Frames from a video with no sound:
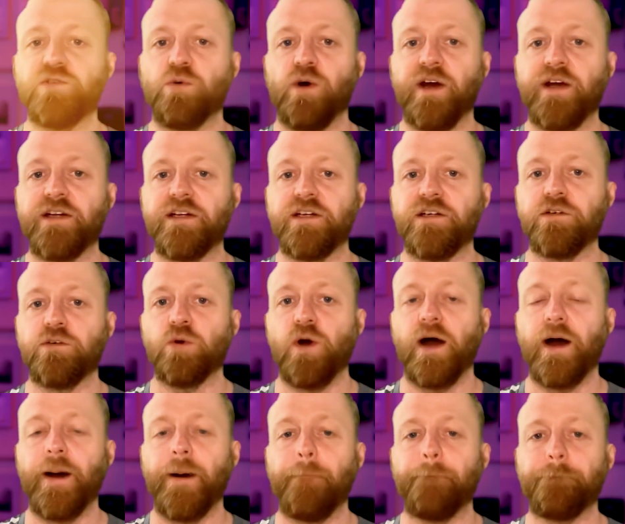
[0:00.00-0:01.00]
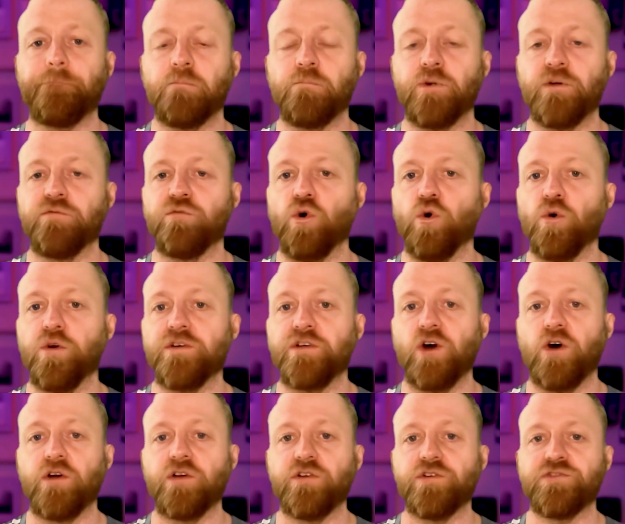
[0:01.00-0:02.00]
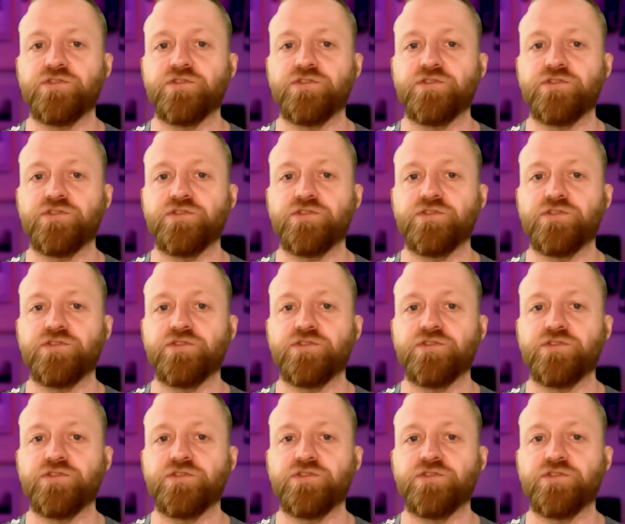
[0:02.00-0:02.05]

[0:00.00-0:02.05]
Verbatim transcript: way to um, move forward on your